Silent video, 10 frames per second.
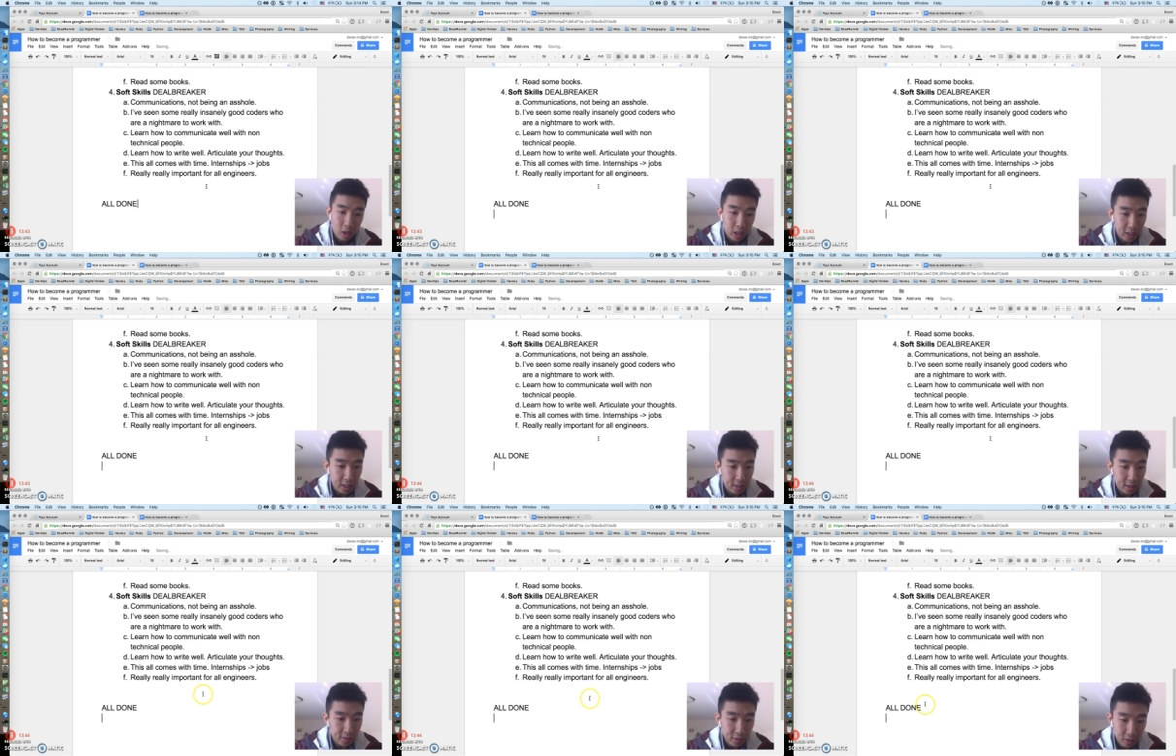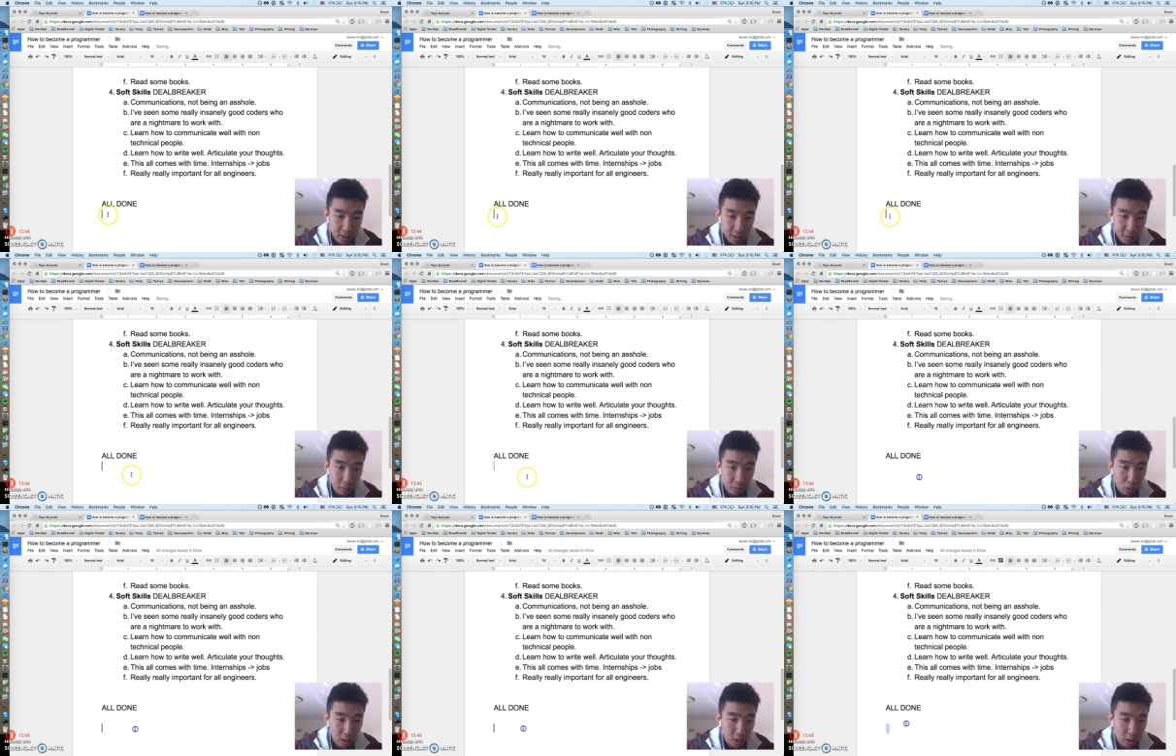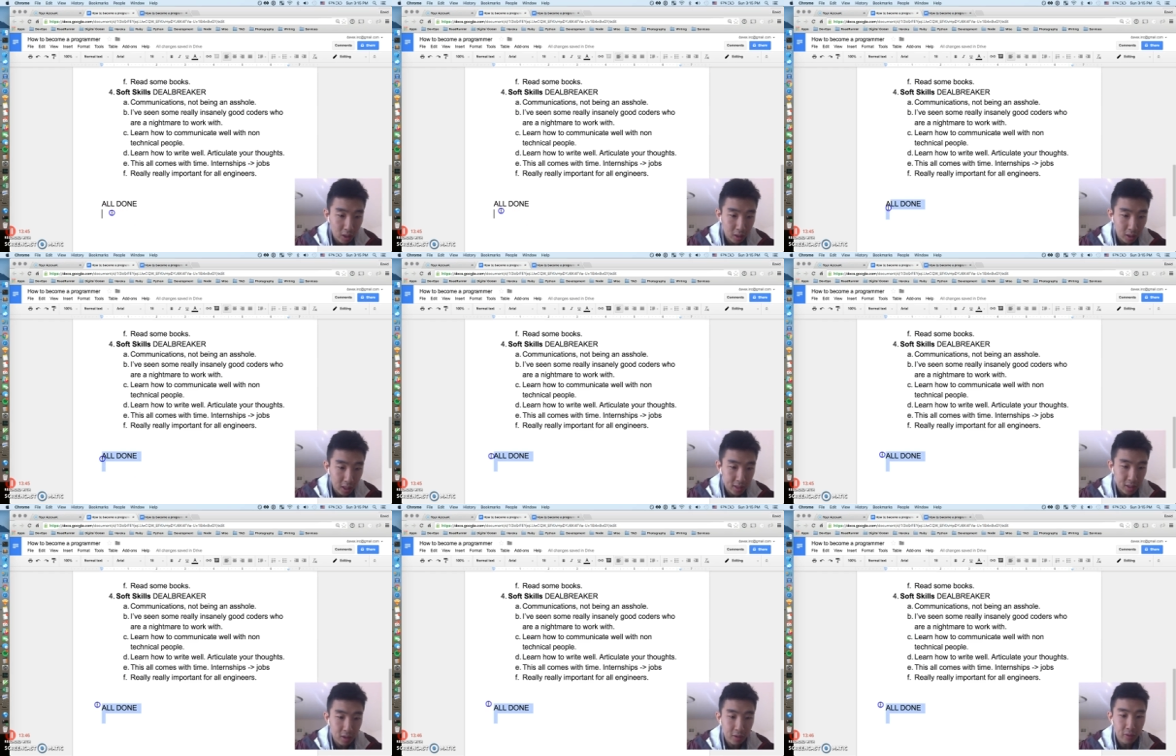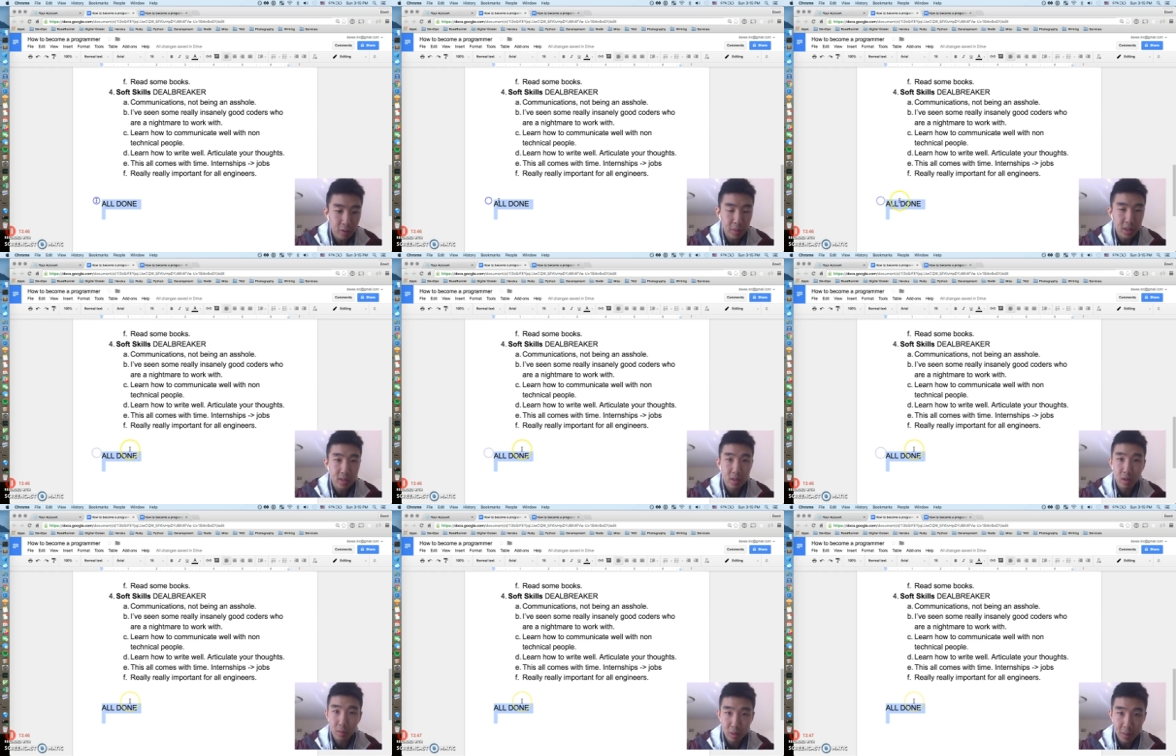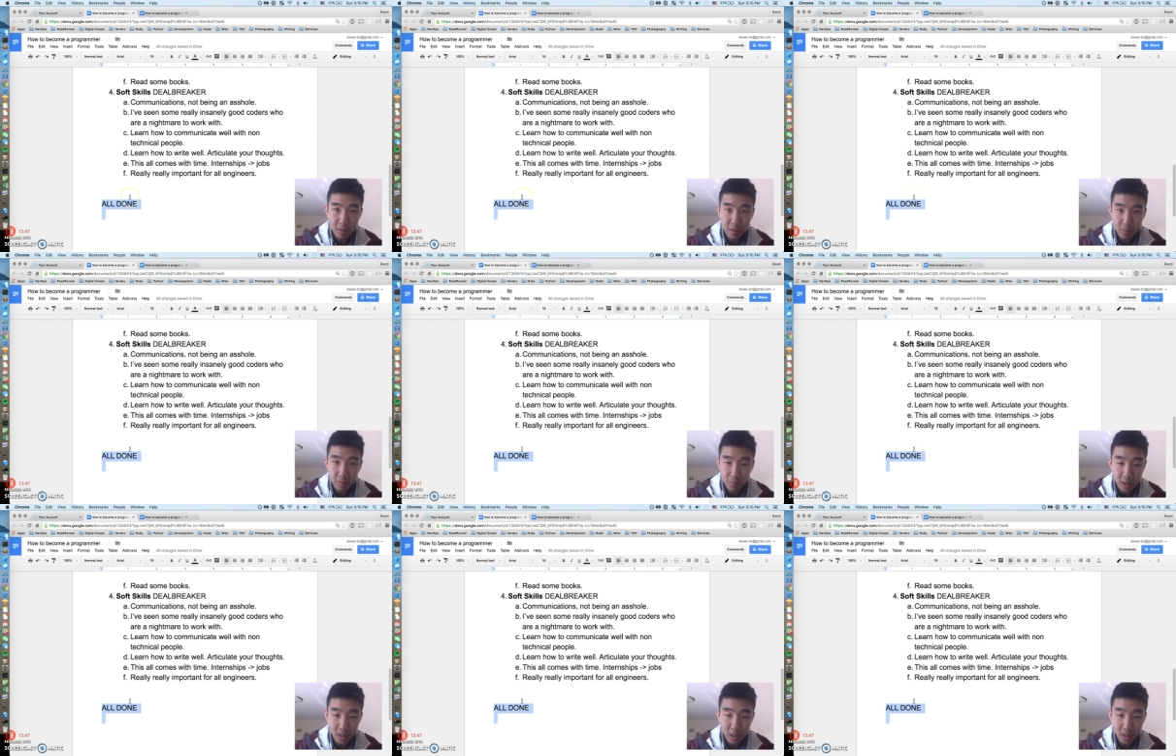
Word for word: Alright guys, this video has been really long and sorry for it being so impromptu.